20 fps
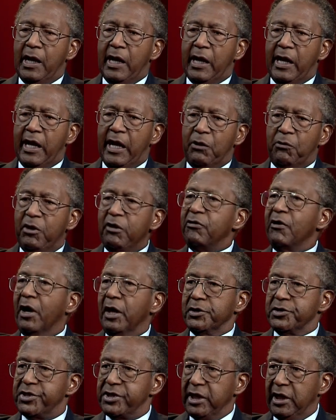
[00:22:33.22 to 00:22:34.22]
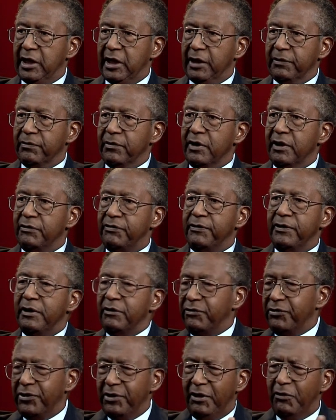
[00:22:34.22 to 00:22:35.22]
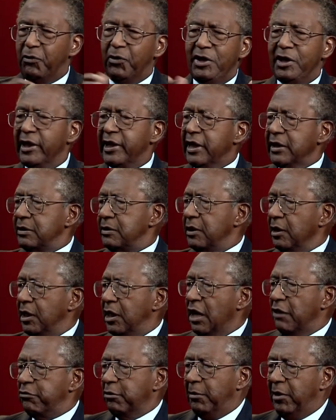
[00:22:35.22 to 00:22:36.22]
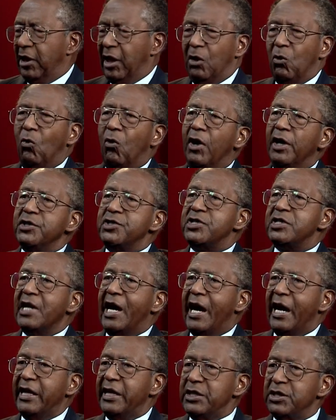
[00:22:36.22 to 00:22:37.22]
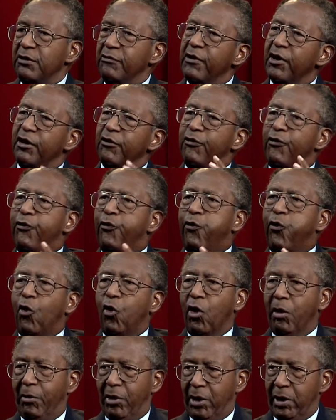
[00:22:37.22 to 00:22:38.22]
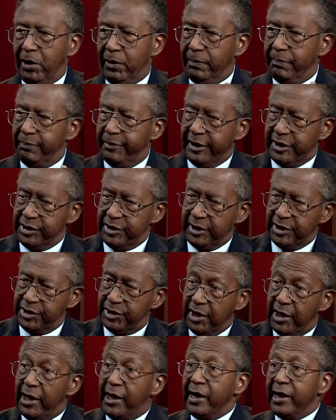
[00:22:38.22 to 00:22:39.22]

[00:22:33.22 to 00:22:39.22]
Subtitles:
And we've all seen it. If we look at the government on one side as a very formal business,